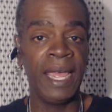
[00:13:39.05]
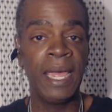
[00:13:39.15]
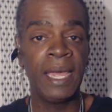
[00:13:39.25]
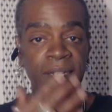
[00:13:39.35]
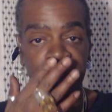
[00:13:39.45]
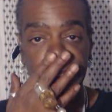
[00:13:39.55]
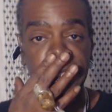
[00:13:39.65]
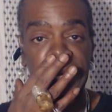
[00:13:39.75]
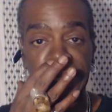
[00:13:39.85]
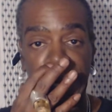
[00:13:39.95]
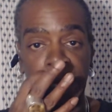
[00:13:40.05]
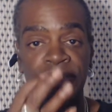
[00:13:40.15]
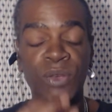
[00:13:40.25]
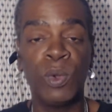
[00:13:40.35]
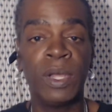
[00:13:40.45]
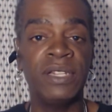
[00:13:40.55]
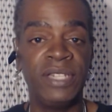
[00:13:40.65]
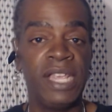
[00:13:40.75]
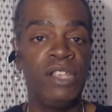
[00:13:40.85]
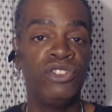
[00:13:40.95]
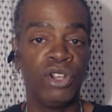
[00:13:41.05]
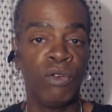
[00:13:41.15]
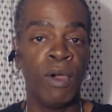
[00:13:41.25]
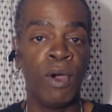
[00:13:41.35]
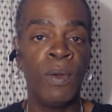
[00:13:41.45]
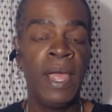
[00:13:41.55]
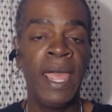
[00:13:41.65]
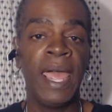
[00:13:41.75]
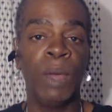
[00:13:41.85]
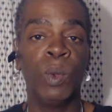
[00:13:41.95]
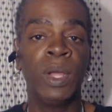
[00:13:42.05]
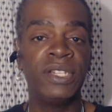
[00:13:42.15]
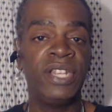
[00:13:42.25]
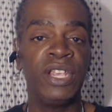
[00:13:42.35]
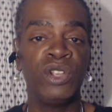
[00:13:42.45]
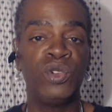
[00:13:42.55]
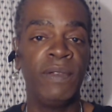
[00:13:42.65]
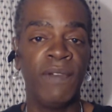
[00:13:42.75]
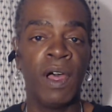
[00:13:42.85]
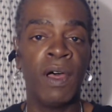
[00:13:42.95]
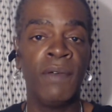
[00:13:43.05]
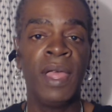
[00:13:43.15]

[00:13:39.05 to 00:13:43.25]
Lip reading: because technology will continue to grow and will continue to evolve.